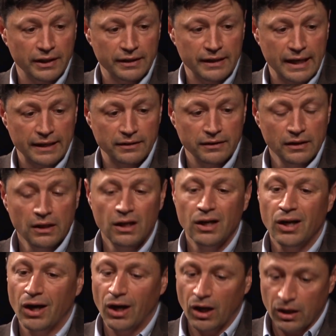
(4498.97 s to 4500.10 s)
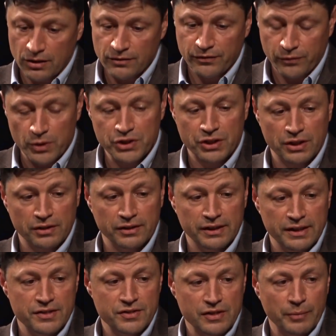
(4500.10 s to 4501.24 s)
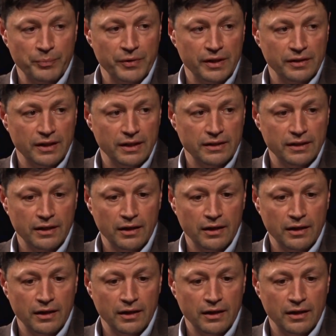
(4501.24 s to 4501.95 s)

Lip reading: And that, unfortunately, is something that